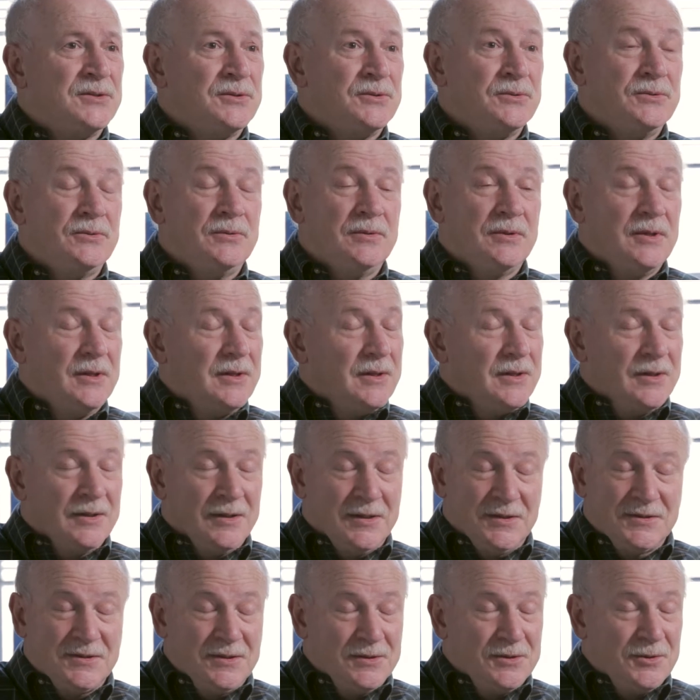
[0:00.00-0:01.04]
who
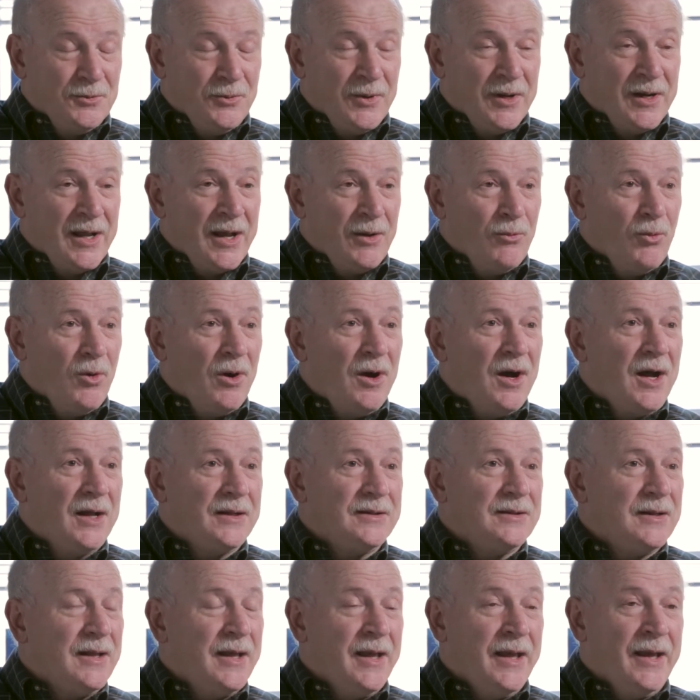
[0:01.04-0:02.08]
listen to what I
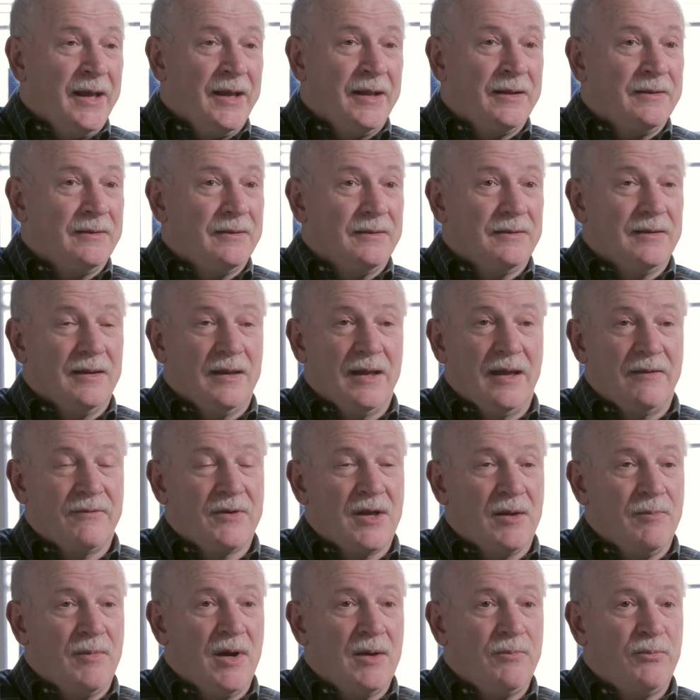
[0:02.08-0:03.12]
want and have
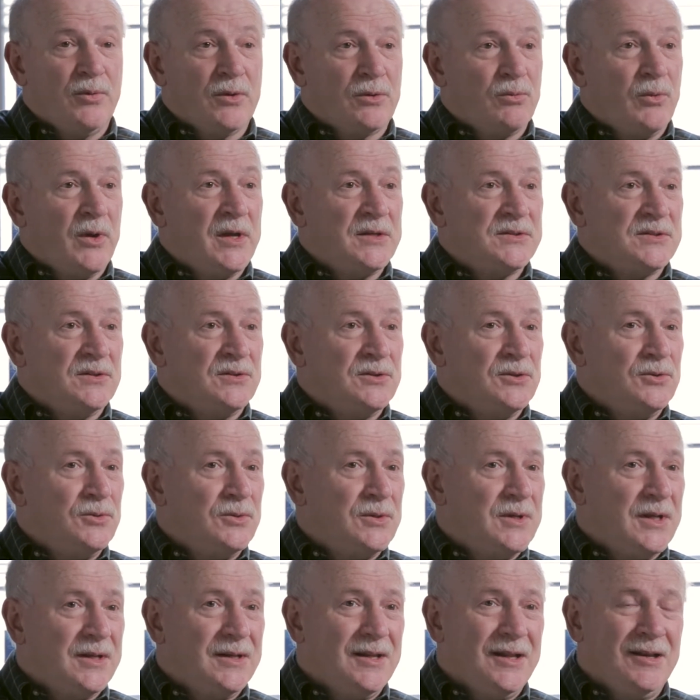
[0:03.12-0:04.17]
come up with ways of
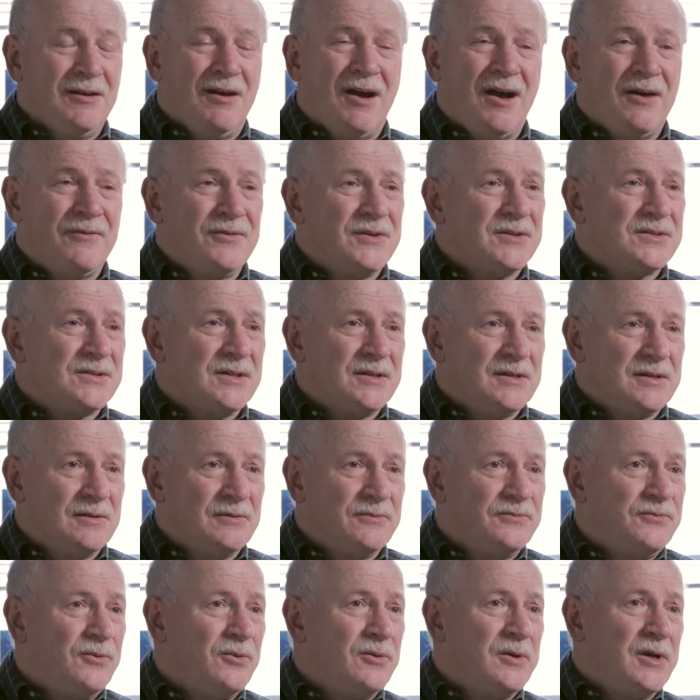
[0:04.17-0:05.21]
doing it, and obviously the
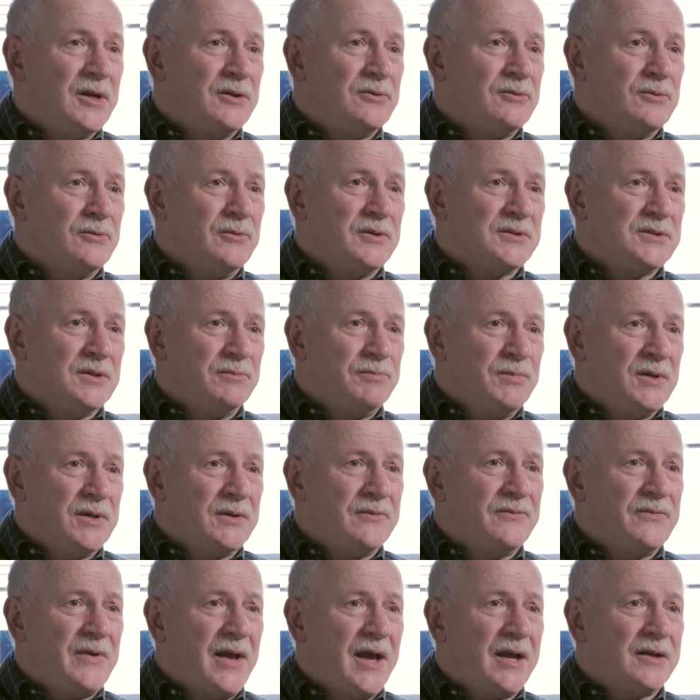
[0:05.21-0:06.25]
400 was a big
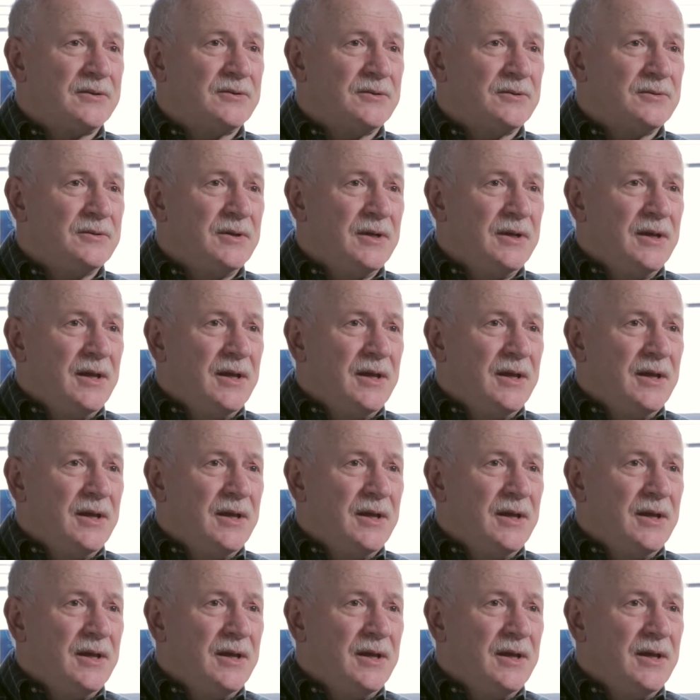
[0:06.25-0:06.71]
factor.